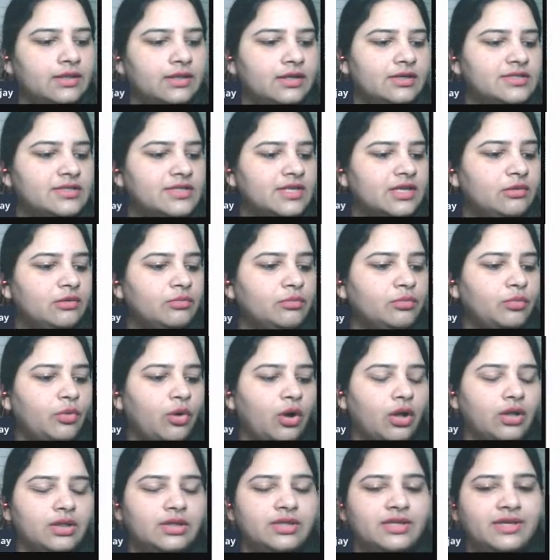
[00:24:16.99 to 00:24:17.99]
They're saying
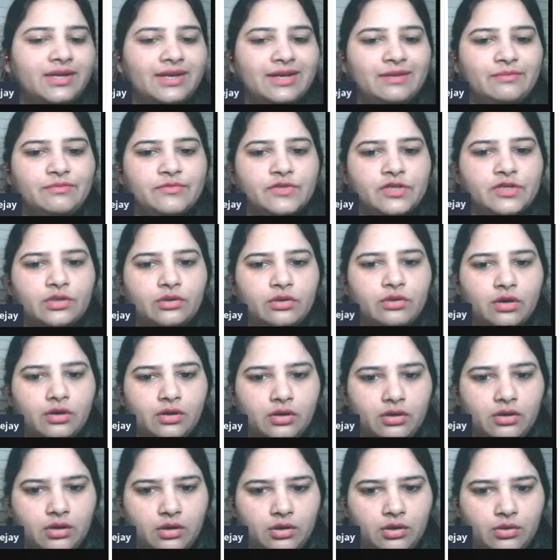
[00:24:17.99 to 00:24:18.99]
ball games are not
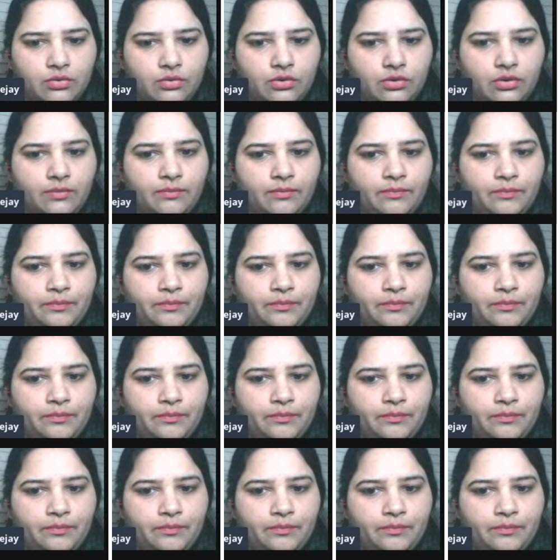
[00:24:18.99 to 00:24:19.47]
allowed.